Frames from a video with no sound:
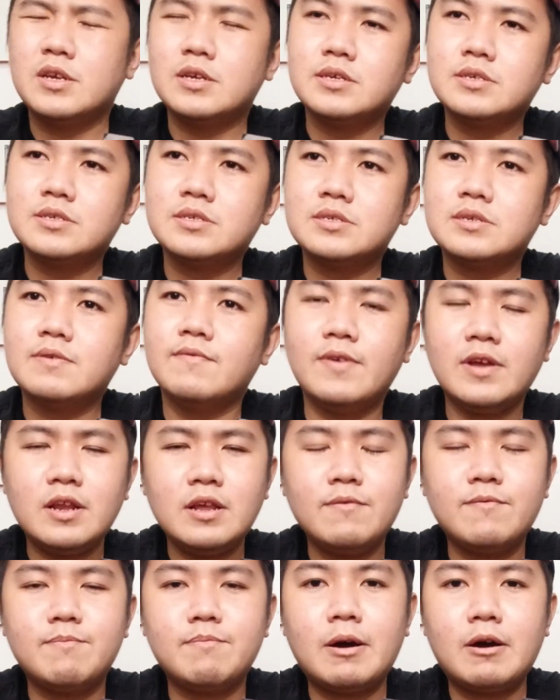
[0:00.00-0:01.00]
It's
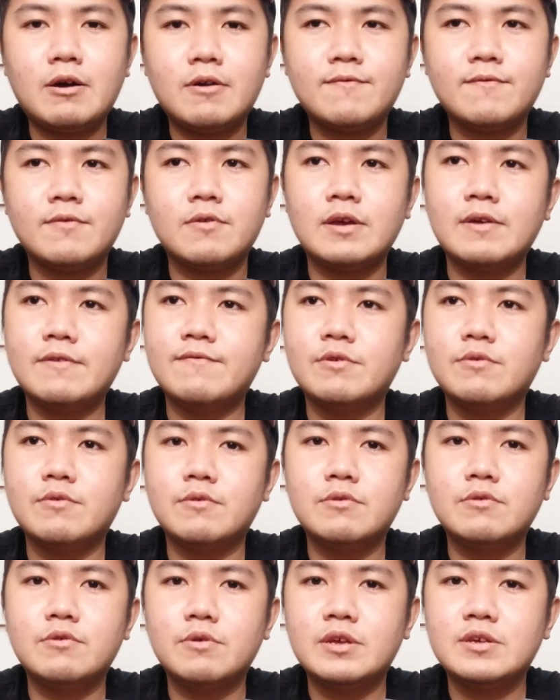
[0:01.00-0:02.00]
very powerful if
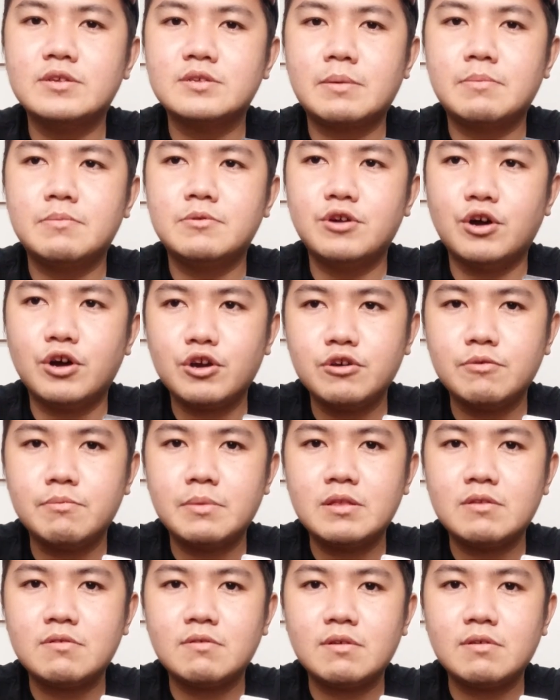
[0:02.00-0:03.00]
you're doing some
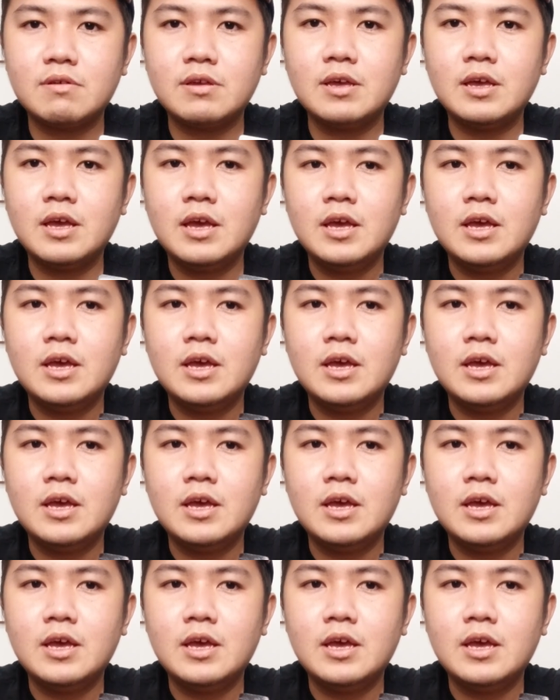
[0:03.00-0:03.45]
documentary